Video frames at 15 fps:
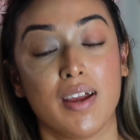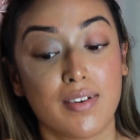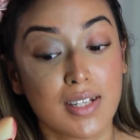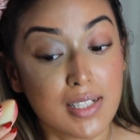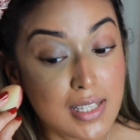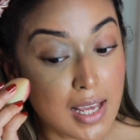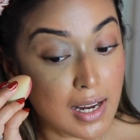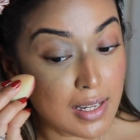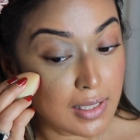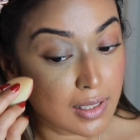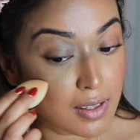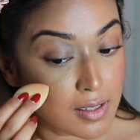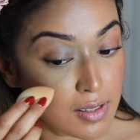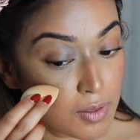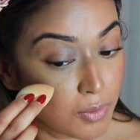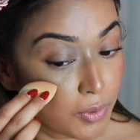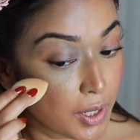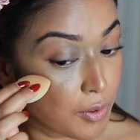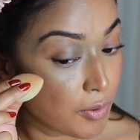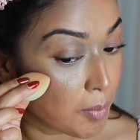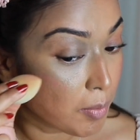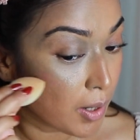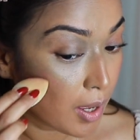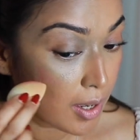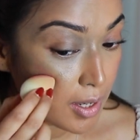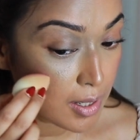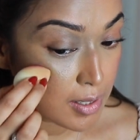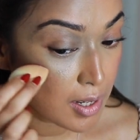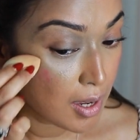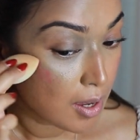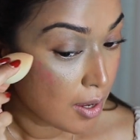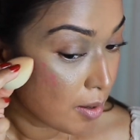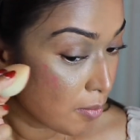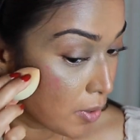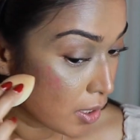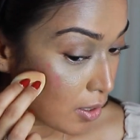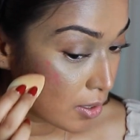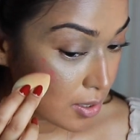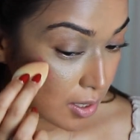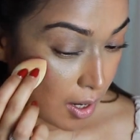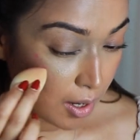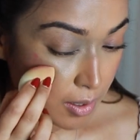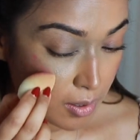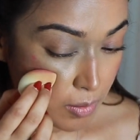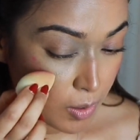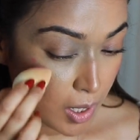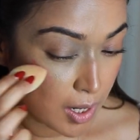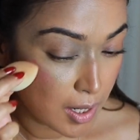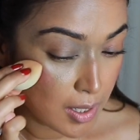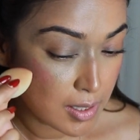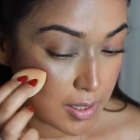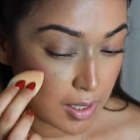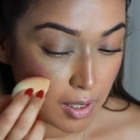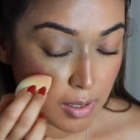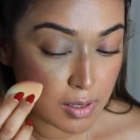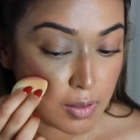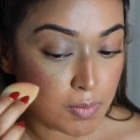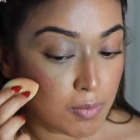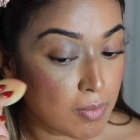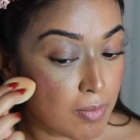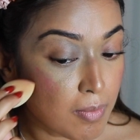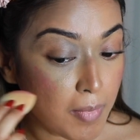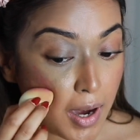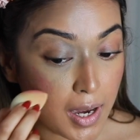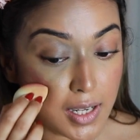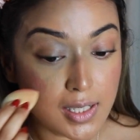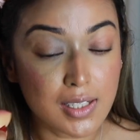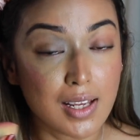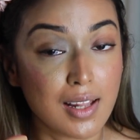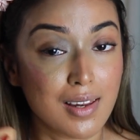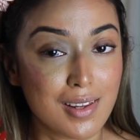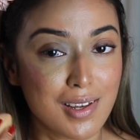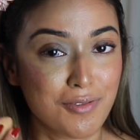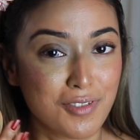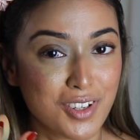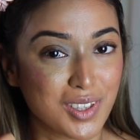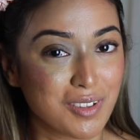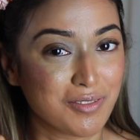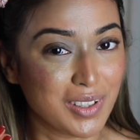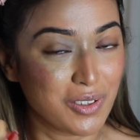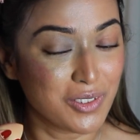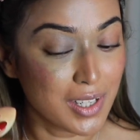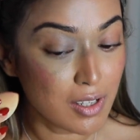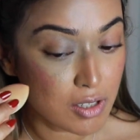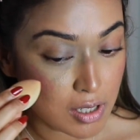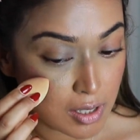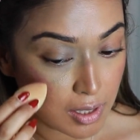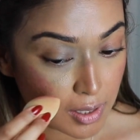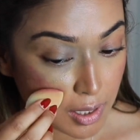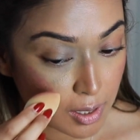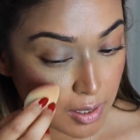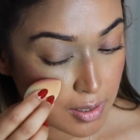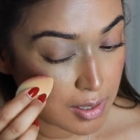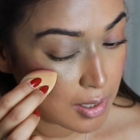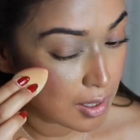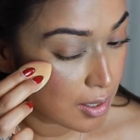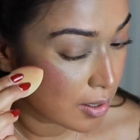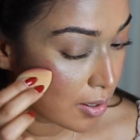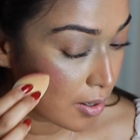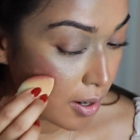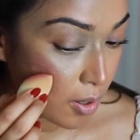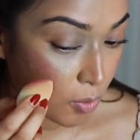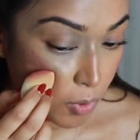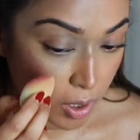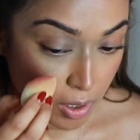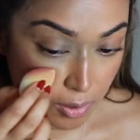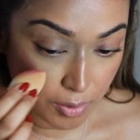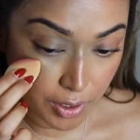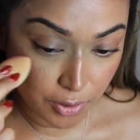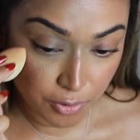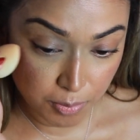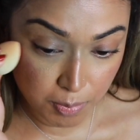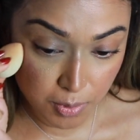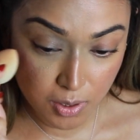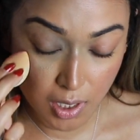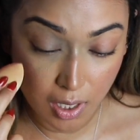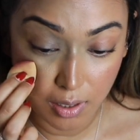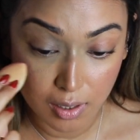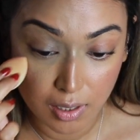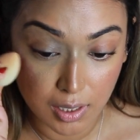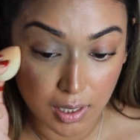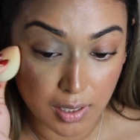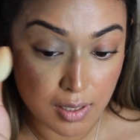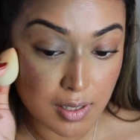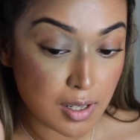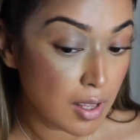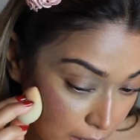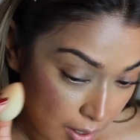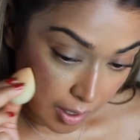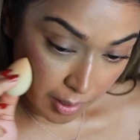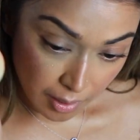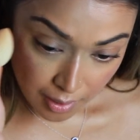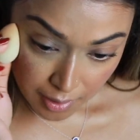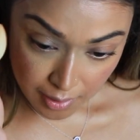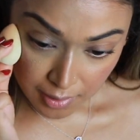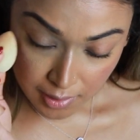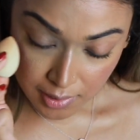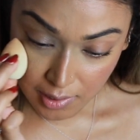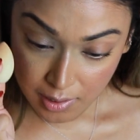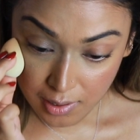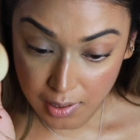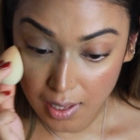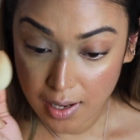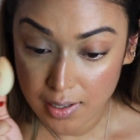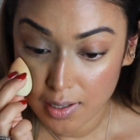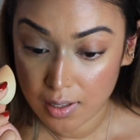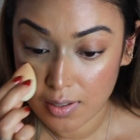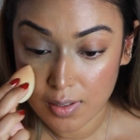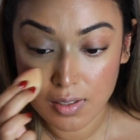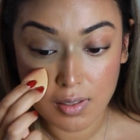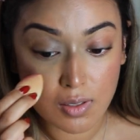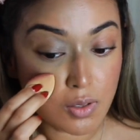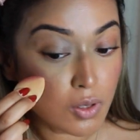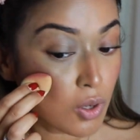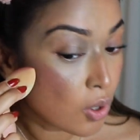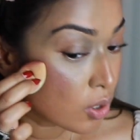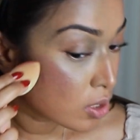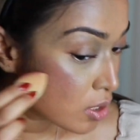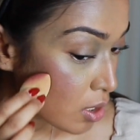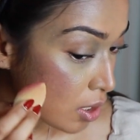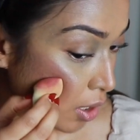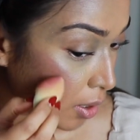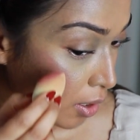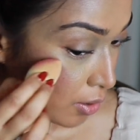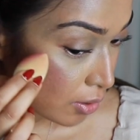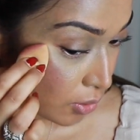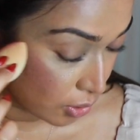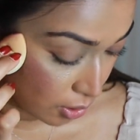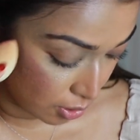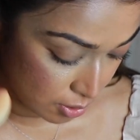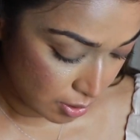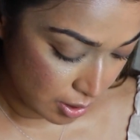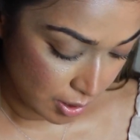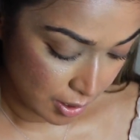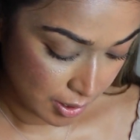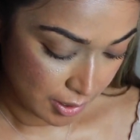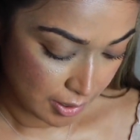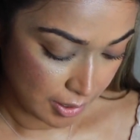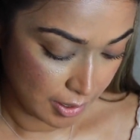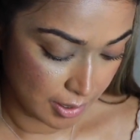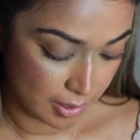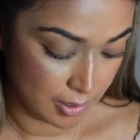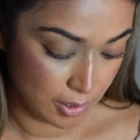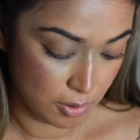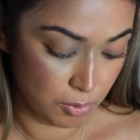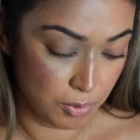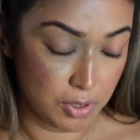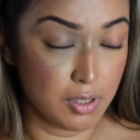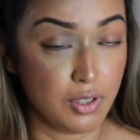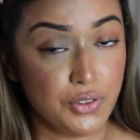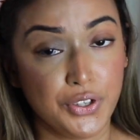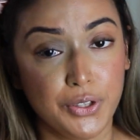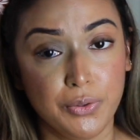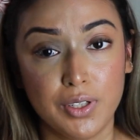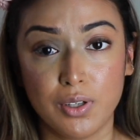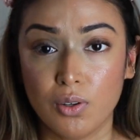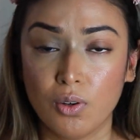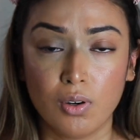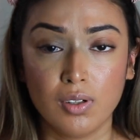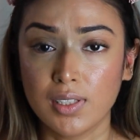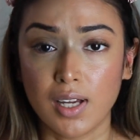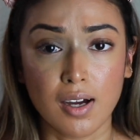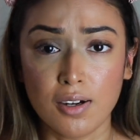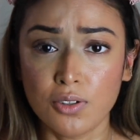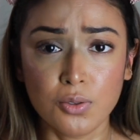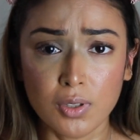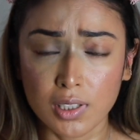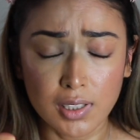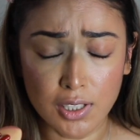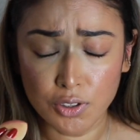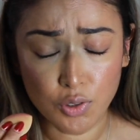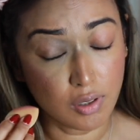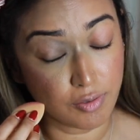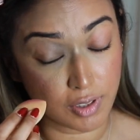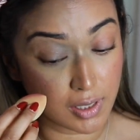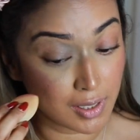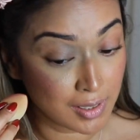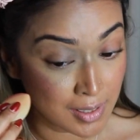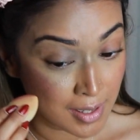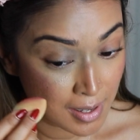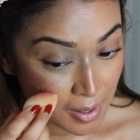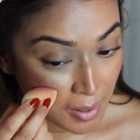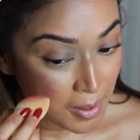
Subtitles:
delicate when you apply it, because otherwise it might lift the foundation and the concealer and whatever you've put underneath, and that is not a good look, and it will ruin all the hard work that you have done.